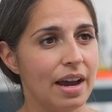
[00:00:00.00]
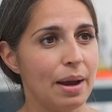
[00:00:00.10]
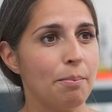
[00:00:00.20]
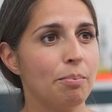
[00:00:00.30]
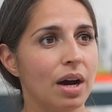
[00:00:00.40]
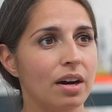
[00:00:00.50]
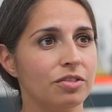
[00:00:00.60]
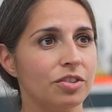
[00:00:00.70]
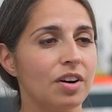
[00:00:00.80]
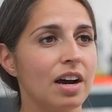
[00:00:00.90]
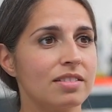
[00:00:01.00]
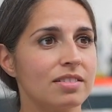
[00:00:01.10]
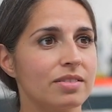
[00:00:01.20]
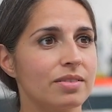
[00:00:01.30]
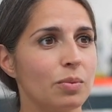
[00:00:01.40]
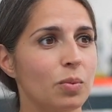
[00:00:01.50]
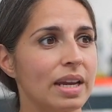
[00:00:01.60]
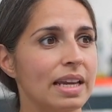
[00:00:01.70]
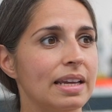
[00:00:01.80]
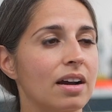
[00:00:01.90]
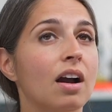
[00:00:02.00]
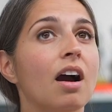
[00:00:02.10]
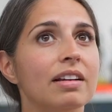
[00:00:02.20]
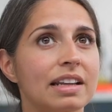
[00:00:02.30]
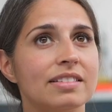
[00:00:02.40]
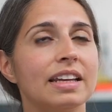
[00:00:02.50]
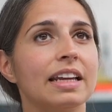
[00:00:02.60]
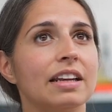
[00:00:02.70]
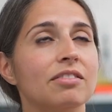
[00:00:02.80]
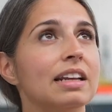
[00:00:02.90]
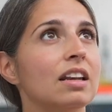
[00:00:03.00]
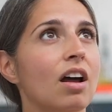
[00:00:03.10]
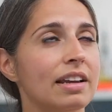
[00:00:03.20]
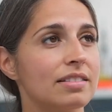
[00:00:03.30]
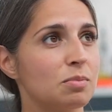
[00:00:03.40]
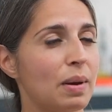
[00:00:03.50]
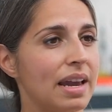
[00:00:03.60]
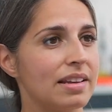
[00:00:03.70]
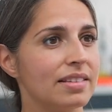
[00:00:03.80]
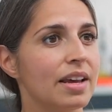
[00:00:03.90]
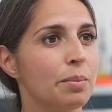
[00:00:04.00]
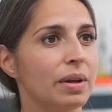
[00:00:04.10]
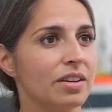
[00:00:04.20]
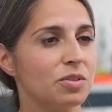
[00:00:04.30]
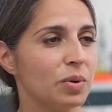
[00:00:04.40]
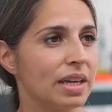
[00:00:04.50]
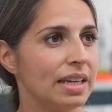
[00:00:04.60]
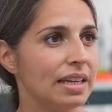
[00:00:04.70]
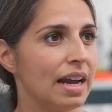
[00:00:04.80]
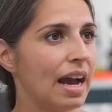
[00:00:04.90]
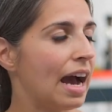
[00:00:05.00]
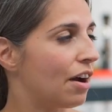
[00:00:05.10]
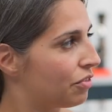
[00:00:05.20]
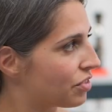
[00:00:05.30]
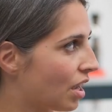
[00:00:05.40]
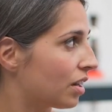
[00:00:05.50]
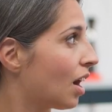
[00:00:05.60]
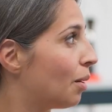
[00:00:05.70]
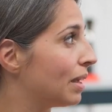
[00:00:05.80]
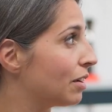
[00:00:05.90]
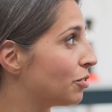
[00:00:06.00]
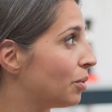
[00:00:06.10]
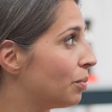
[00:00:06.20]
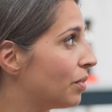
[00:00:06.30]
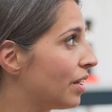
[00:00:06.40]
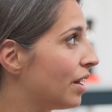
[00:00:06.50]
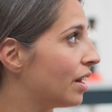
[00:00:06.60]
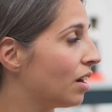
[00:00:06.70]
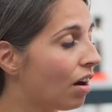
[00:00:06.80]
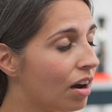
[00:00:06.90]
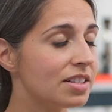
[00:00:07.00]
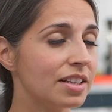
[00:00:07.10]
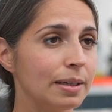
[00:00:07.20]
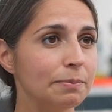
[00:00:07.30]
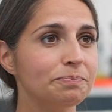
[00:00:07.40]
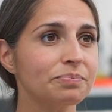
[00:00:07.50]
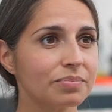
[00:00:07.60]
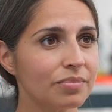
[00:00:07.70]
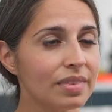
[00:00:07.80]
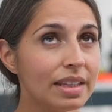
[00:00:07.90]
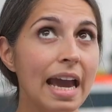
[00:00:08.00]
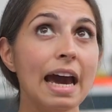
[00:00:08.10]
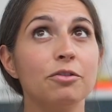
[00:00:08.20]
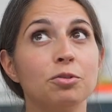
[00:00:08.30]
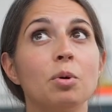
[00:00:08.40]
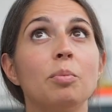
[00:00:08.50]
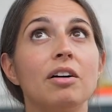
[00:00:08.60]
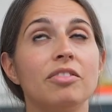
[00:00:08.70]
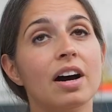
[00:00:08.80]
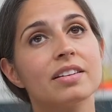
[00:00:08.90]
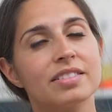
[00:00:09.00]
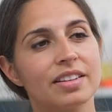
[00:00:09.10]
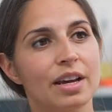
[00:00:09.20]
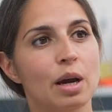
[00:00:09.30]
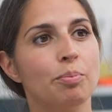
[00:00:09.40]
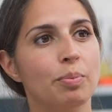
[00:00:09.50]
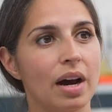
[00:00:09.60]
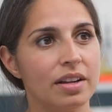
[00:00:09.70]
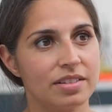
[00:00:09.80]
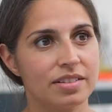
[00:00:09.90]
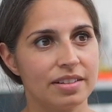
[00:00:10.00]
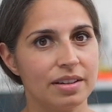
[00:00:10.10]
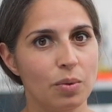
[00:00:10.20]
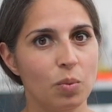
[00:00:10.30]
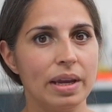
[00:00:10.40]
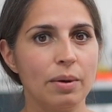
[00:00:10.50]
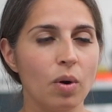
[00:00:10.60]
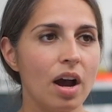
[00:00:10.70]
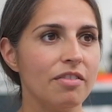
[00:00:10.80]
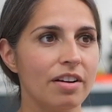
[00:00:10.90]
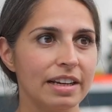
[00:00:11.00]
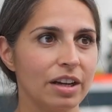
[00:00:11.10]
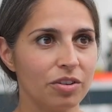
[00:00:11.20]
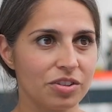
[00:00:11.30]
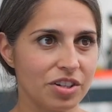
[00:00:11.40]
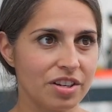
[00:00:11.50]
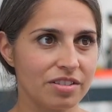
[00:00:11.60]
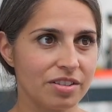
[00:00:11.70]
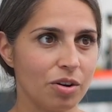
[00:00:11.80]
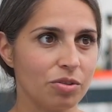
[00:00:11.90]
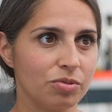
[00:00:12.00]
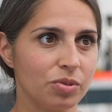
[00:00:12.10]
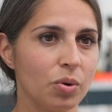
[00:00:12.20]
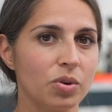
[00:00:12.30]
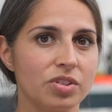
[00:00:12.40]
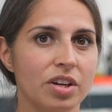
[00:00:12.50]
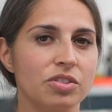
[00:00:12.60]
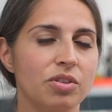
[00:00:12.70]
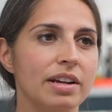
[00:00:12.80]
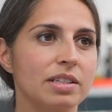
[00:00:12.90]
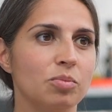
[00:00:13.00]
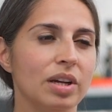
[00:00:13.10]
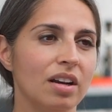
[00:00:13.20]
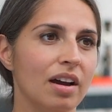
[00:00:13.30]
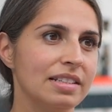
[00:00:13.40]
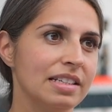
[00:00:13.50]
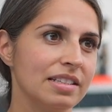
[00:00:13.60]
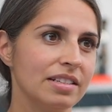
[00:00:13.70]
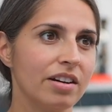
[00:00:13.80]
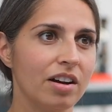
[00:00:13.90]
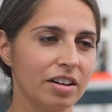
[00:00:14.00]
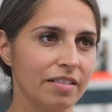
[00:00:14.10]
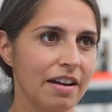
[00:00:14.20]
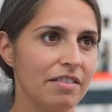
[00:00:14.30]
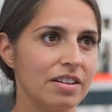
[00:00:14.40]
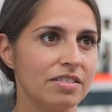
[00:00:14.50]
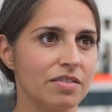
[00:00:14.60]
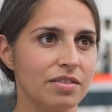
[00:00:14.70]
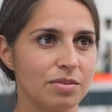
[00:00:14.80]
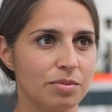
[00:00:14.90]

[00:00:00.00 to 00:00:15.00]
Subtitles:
But for us, we are currently sitting in a really light space because we have sun coming from the garden and from above us. But we were very conscious of also trying to bring light into darker areas